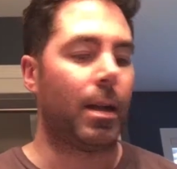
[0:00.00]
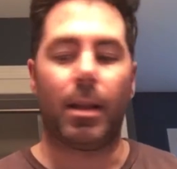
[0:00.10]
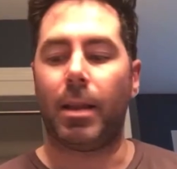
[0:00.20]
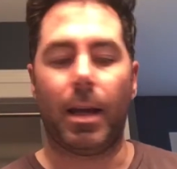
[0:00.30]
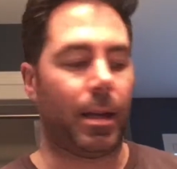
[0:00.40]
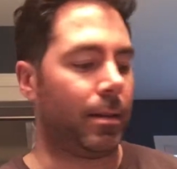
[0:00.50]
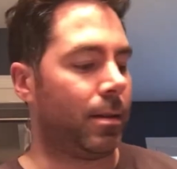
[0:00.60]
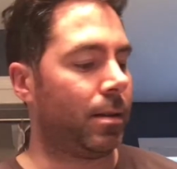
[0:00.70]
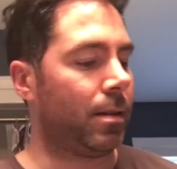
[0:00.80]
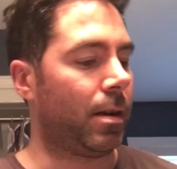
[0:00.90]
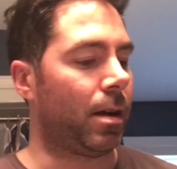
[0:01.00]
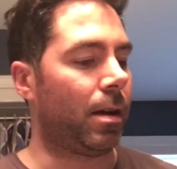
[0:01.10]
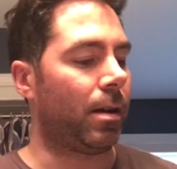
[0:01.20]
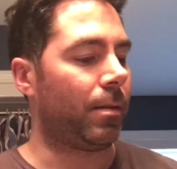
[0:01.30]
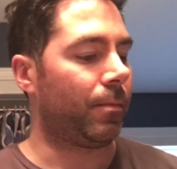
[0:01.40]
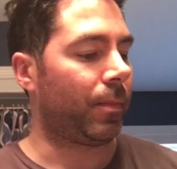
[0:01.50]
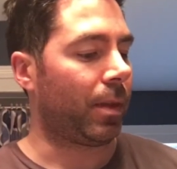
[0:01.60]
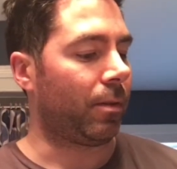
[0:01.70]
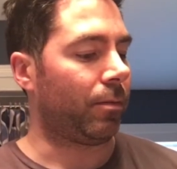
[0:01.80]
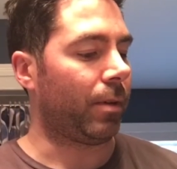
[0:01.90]
Then,
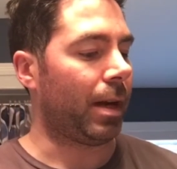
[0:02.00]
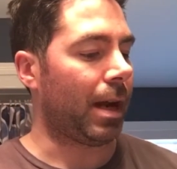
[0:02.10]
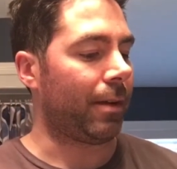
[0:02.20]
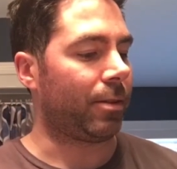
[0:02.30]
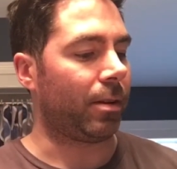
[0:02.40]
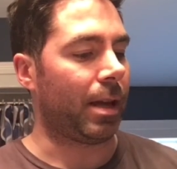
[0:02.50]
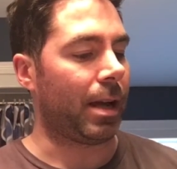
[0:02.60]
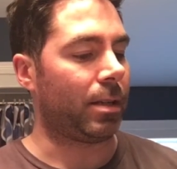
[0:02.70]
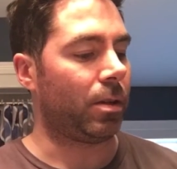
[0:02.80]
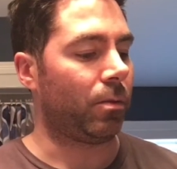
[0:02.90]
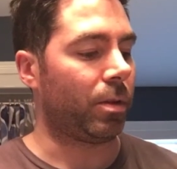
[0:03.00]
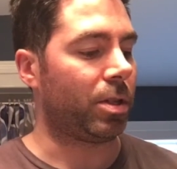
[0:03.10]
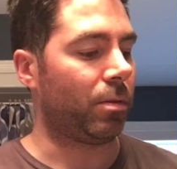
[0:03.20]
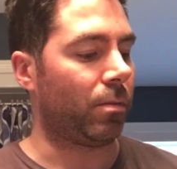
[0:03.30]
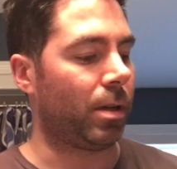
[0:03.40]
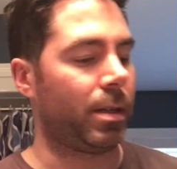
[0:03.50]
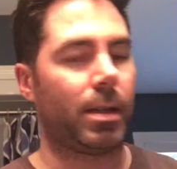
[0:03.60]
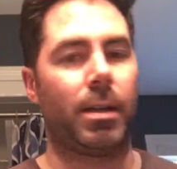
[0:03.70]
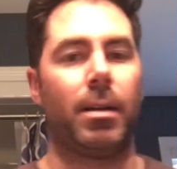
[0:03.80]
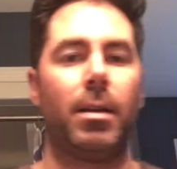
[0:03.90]
right after that, what you want
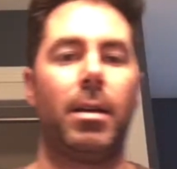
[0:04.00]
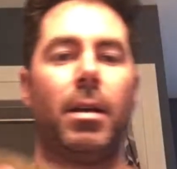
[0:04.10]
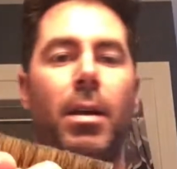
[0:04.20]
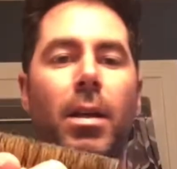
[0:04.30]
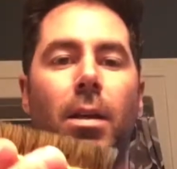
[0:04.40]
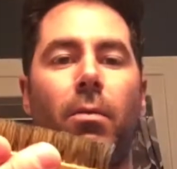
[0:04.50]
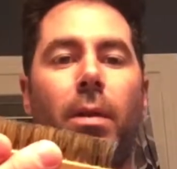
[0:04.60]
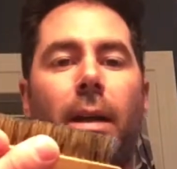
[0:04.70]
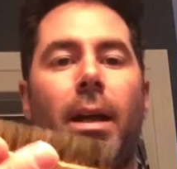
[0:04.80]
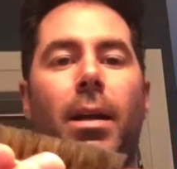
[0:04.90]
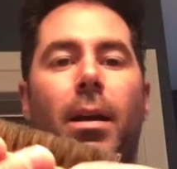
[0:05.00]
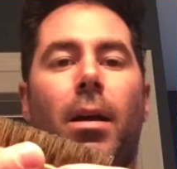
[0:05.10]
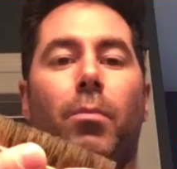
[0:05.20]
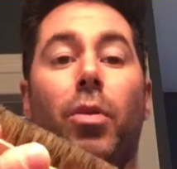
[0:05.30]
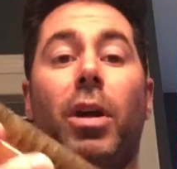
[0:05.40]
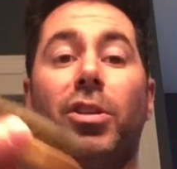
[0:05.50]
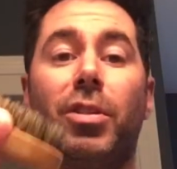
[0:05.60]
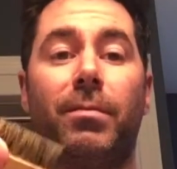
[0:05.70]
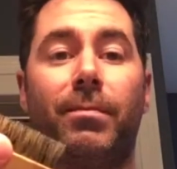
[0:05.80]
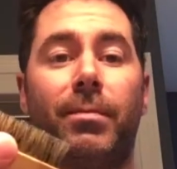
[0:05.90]
to get a
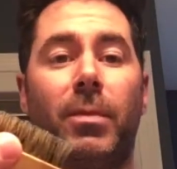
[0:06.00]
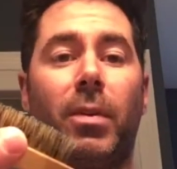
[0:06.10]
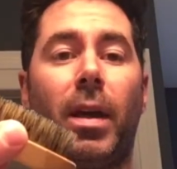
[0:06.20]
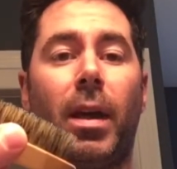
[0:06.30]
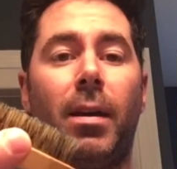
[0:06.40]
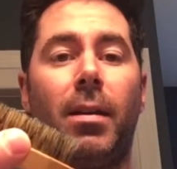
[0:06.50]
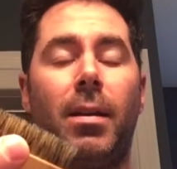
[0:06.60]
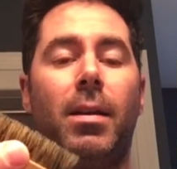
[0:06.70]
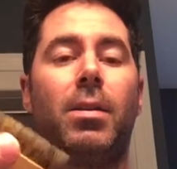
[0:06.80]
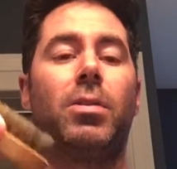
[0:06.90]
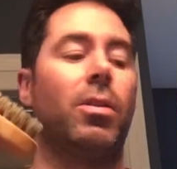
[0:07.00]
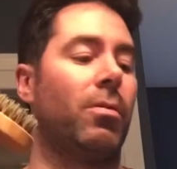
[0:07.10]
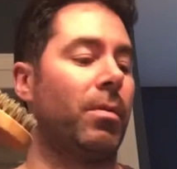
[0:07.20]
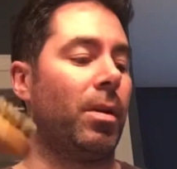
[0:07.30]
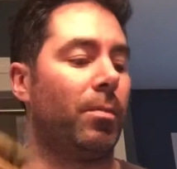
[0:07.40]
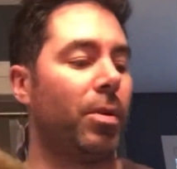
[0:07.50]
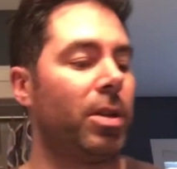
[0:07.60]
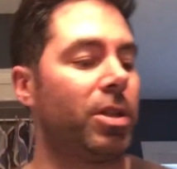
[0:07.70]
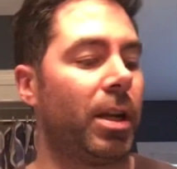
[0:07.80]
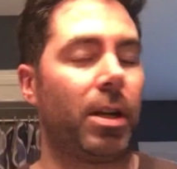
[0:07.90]
brush, okay? So your
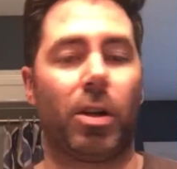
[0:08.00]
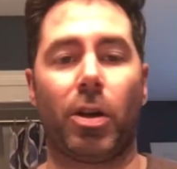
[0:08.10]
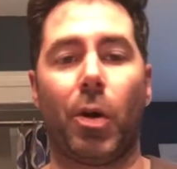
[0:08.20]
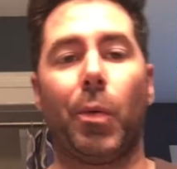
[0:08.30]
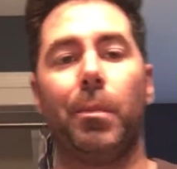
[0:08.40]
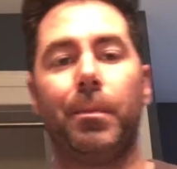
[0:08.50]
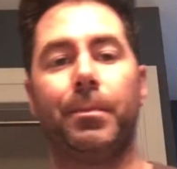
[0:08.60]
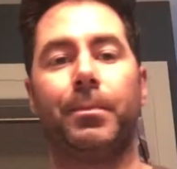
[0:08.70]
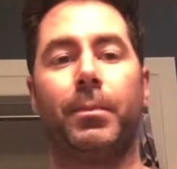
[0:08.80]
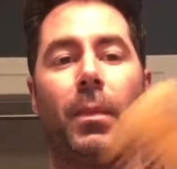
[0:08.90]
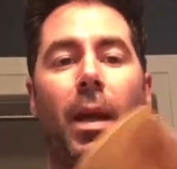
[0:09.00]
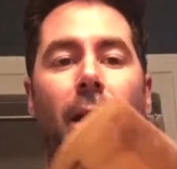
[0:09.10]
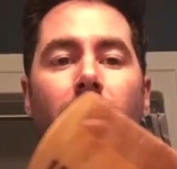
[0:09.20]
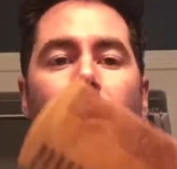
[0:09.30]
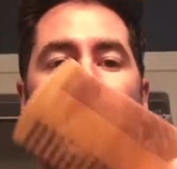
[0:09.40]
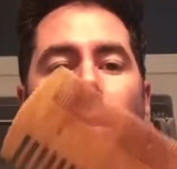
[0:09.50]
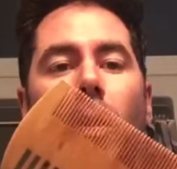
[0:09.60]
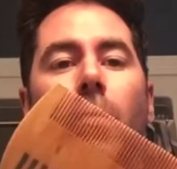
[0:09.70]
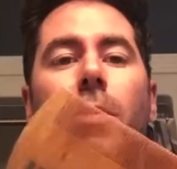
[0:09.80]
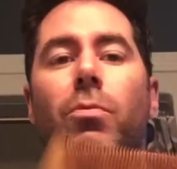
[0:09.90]
brush and your comb, okay? Your
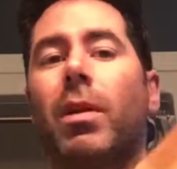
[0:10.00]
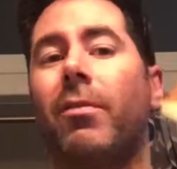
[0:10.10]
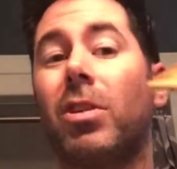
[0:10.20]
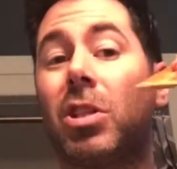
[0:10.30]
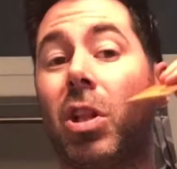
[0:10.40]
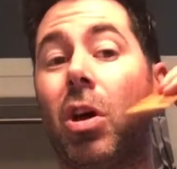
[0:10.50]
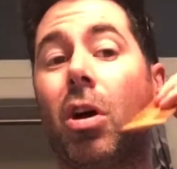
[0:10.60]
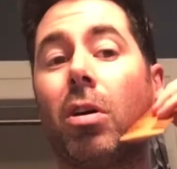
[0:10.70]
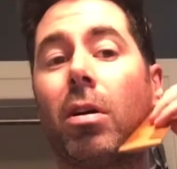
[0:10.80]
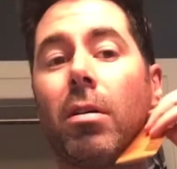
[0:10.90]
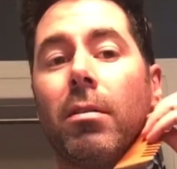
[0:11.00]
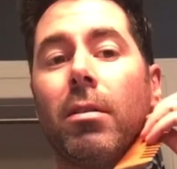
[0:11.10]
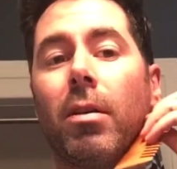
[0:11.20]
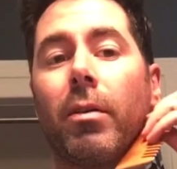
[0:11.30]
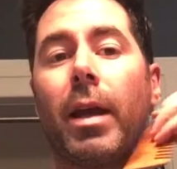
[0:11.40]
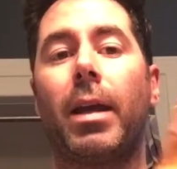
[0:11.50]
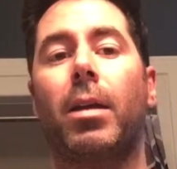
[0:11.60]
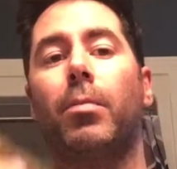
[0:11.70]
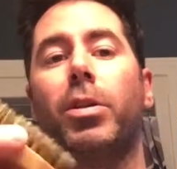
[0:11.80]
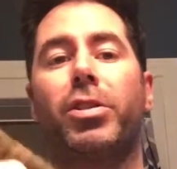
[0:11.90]
comb is whenever it's longer, okay?
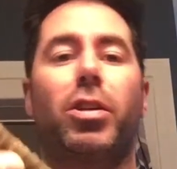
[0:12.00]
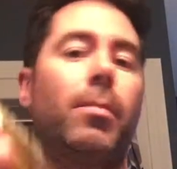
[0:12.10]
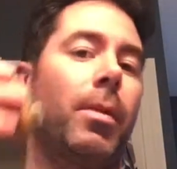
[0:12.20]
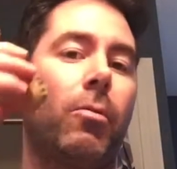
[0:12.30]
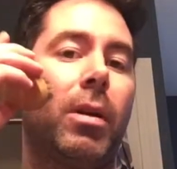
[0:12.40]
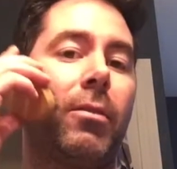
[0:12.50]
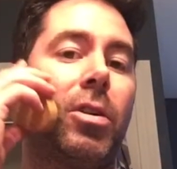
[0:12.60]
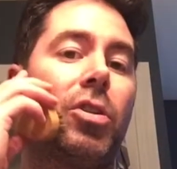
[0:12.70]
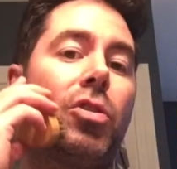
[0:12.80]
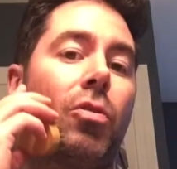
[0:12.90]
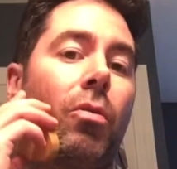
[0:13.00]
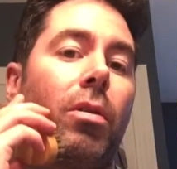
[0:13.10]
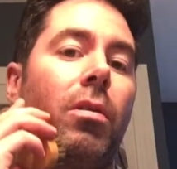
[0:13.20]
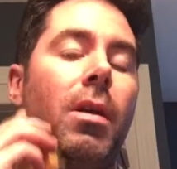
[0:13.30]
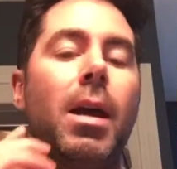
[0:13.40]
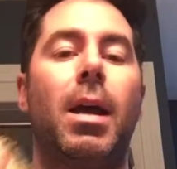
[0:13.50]
Your brush is going to be whenever it's shorter.